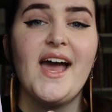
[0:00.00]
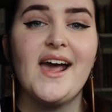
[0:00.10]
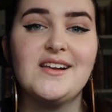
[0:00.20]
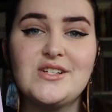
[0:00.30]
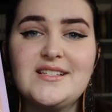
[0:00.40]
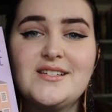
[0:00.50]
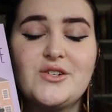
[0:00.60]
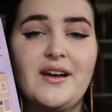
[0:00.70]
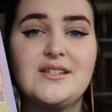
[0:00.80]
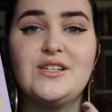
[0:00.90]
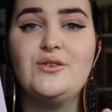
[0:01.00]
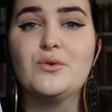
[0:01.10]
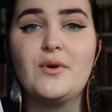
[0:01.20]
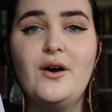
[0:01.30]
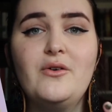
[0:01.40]
and just trying to
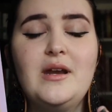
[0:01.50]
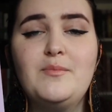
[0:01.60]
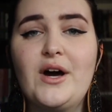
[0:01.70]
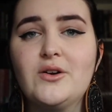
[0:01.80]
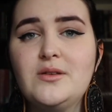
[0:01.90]
grow and better